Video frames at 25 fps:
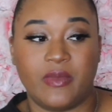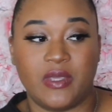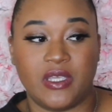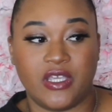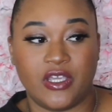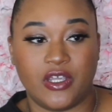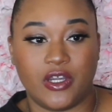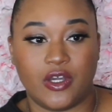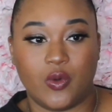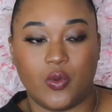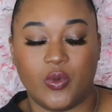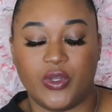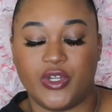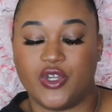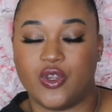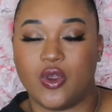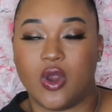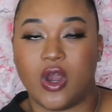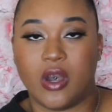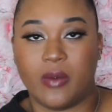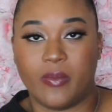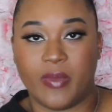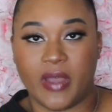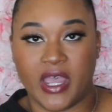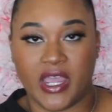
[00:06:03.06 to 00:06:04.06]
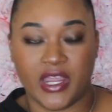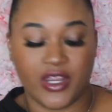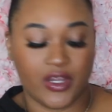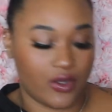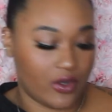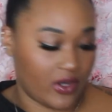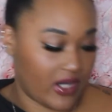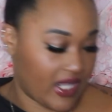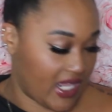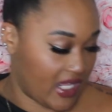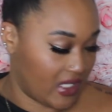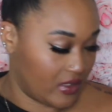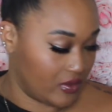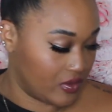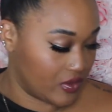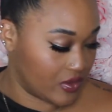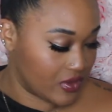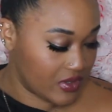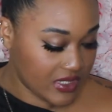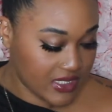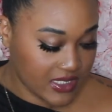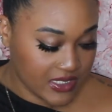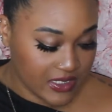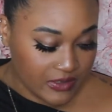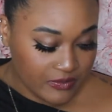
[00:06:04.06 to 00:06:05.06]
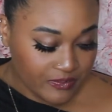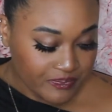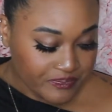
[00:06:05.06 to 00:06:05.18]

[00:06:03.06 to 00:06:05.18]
of year when you are buying your candles.